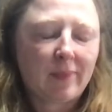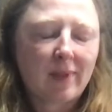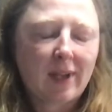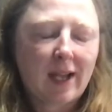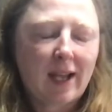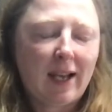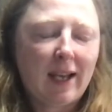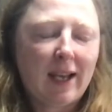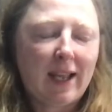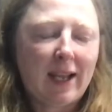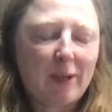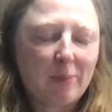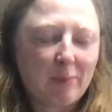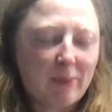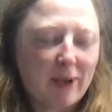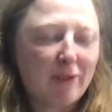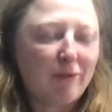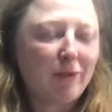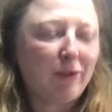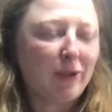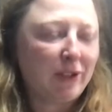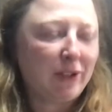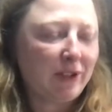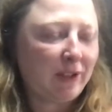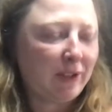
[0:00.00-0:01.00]
I like my
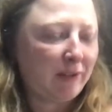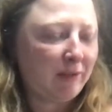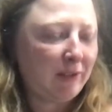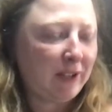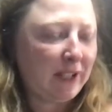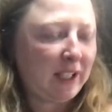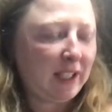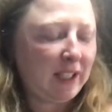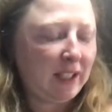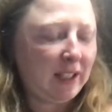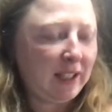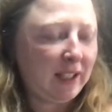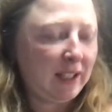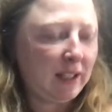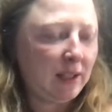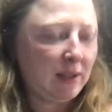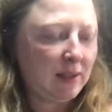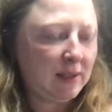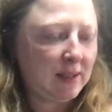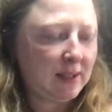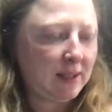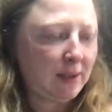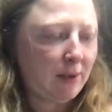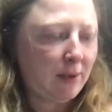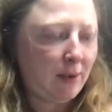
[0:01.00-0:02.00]
water very clean,
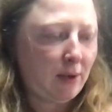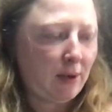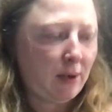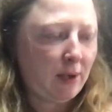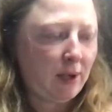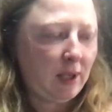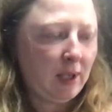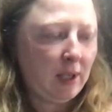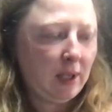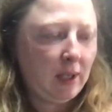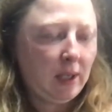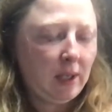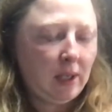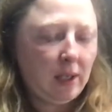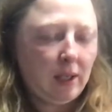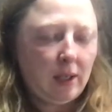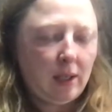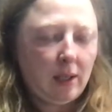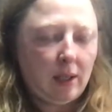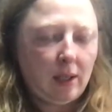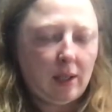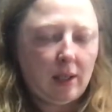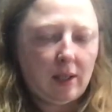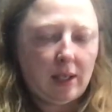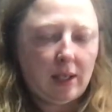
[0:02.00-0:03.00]
so
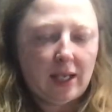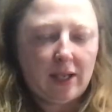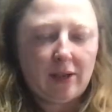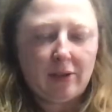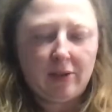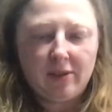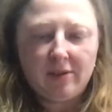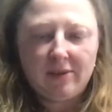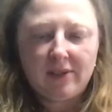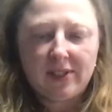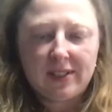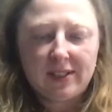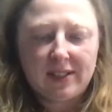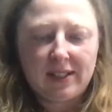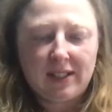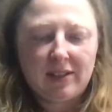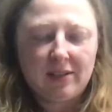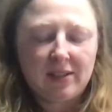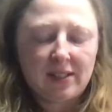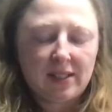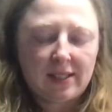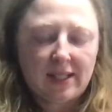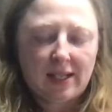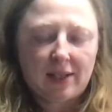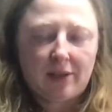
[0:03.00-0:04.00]
I always need
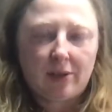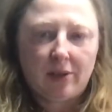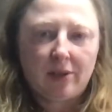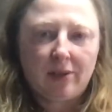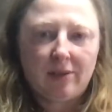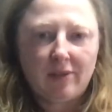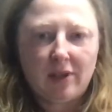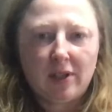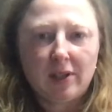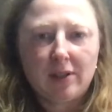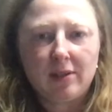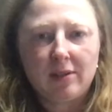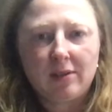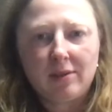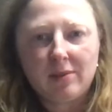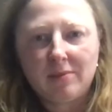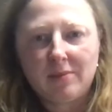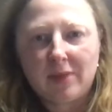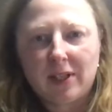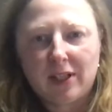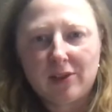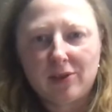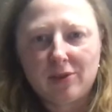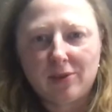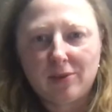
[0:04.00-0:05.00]
a second one to
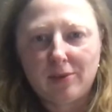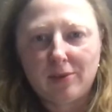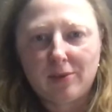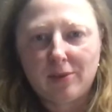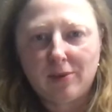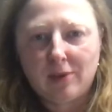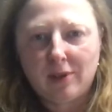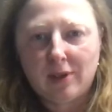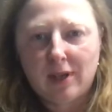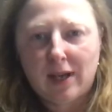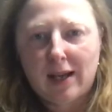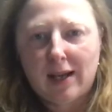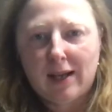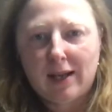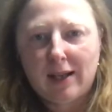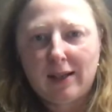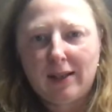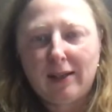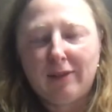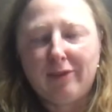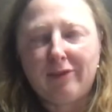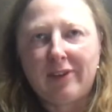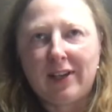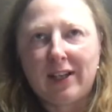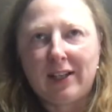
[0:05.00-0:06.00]
make sure I,
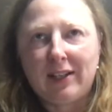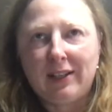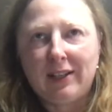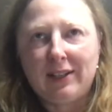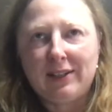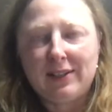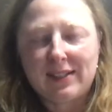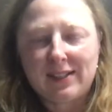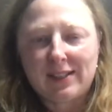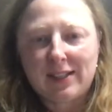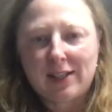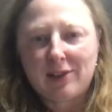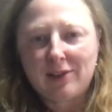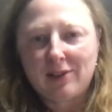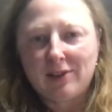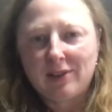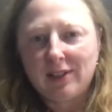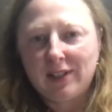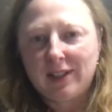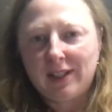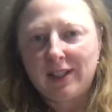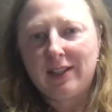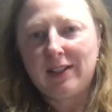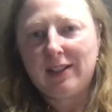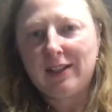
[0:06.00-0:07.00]
if I need
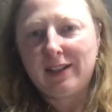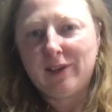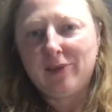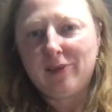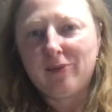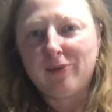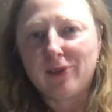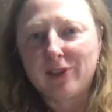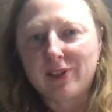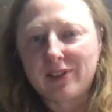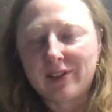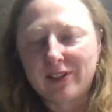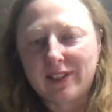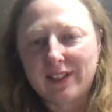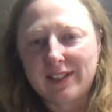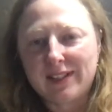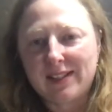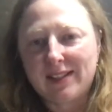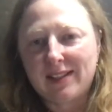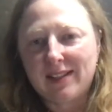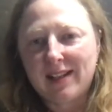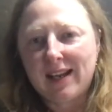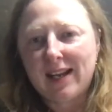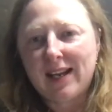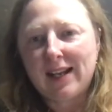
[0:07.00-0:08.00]
suddenly clean water, it's
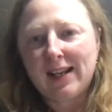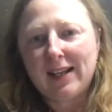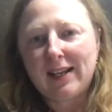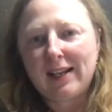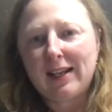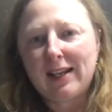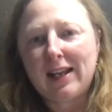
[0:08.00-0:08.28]
there.